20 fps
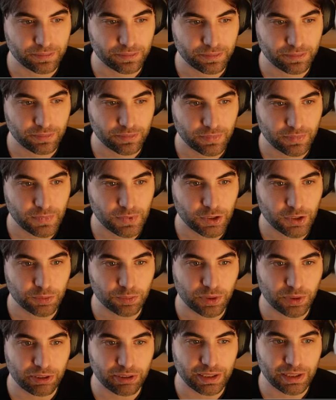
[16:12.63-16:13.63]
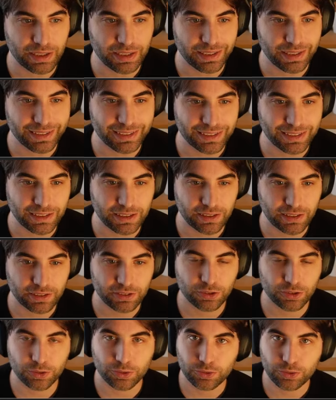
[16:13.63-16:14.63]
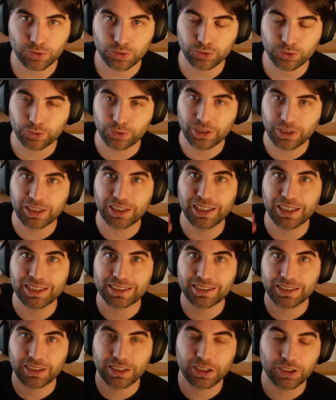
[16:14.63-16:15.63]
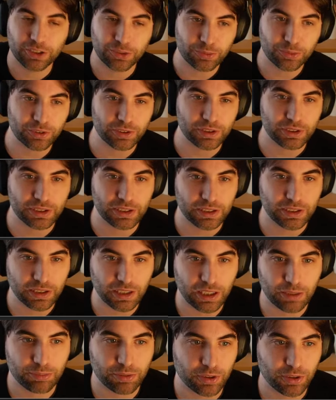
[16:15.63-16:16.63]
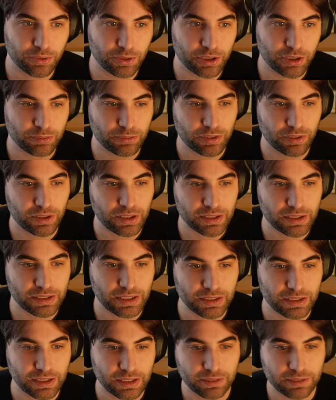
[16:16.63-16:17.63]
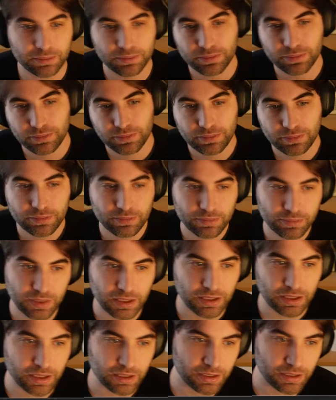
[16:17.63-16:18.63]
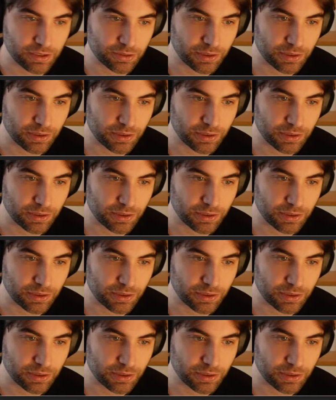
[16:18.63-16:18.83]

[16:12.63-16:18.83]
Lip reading: very easy to let the community upload them or things like that. But yeah, anyway.